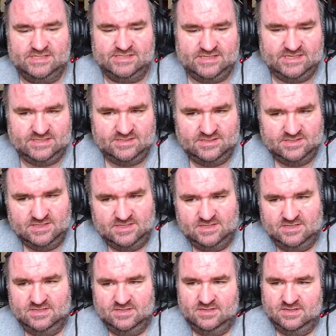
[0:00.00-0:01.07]
anything.
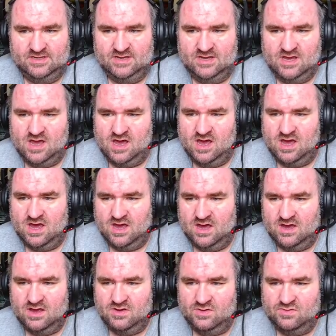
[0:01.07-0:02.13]

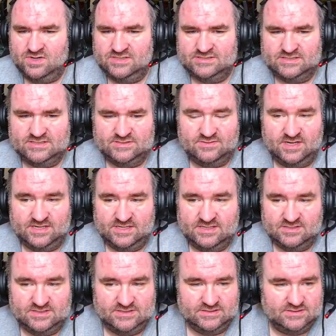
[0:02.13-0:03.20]
What is this right
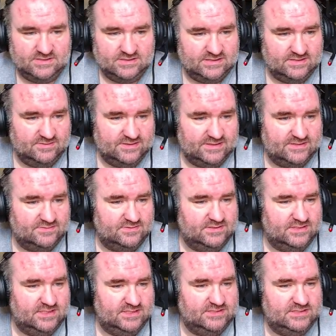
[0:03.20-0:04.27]
here? Let's see what this
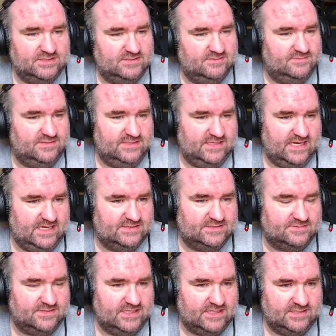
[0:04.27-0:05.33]
one. Dungeon of
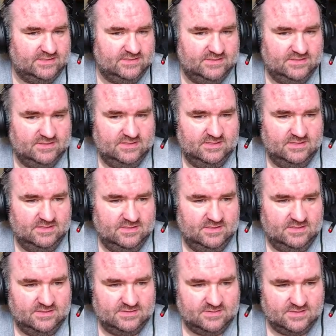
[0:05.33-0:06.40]
Nazarick.
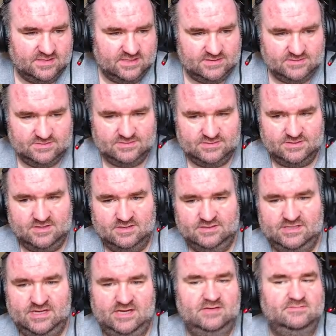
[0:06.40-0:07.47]
Let's go ahead and
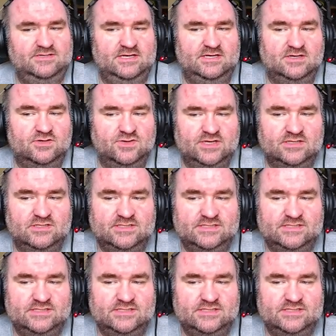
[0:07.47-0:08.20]
start that up. Take a quick